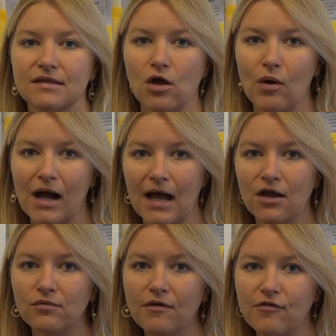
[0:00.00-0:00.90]
in the
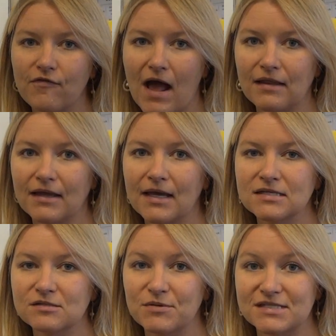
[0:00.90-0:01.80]
Ohio River Valley
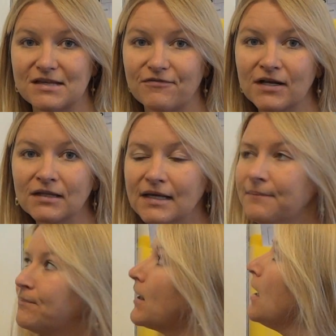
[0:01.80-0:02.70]
specifically.